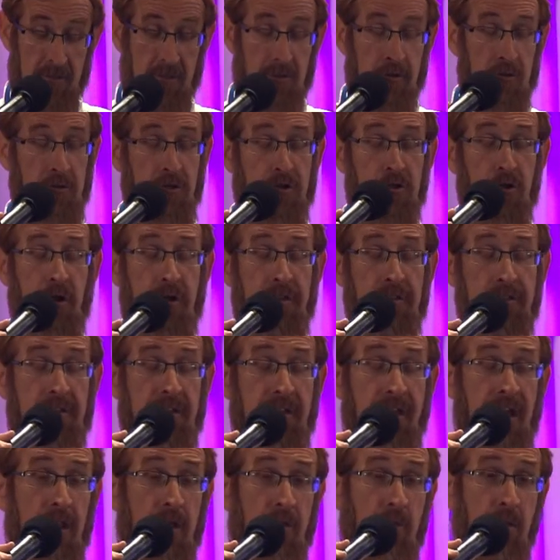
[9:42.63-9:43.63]
who joined
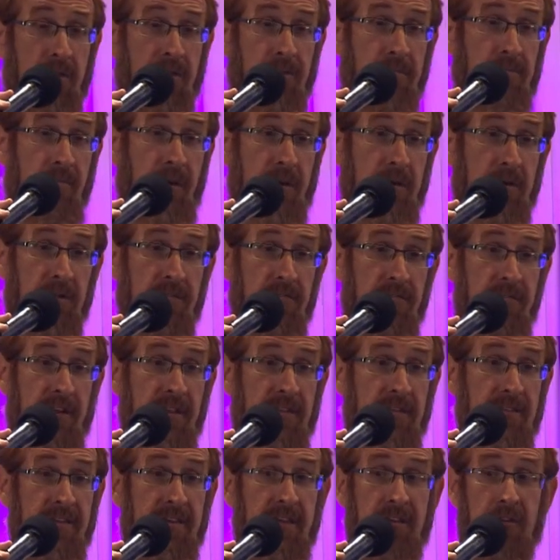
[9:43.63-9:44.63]
together with my good
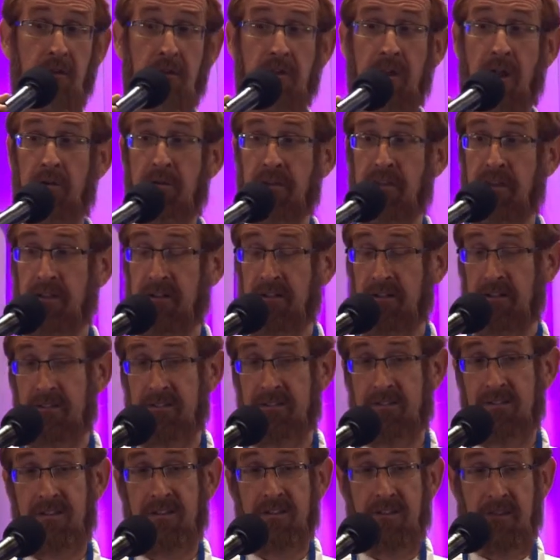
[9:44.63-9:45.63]
friend Gidon Ariel
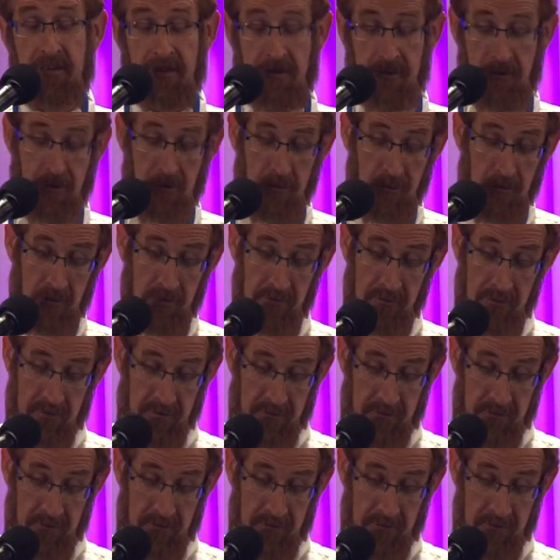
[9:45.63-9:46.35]
to